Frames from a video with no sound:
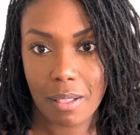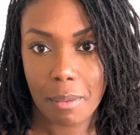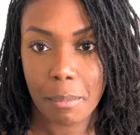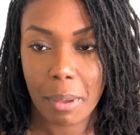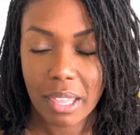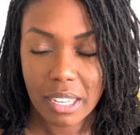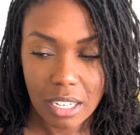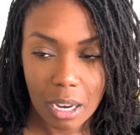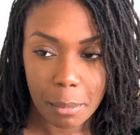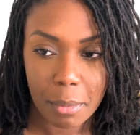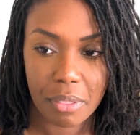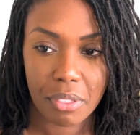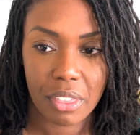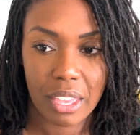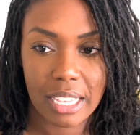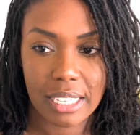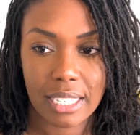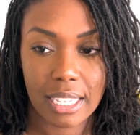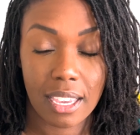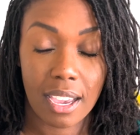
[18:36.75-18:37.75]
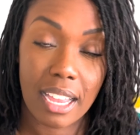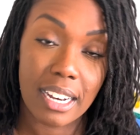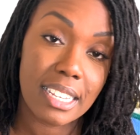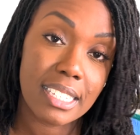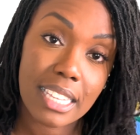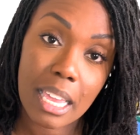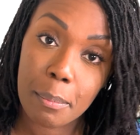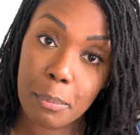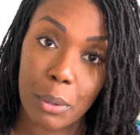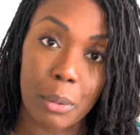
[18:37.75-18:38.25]
by the time i'm 30 i
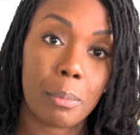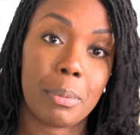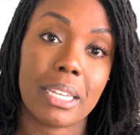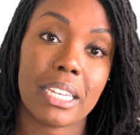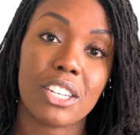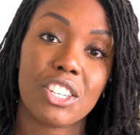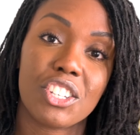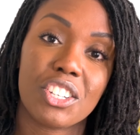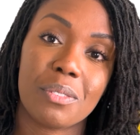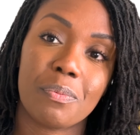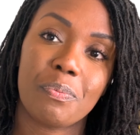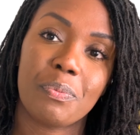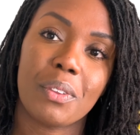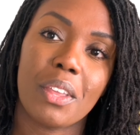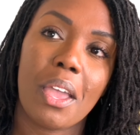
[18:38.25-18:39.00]
didn't say publish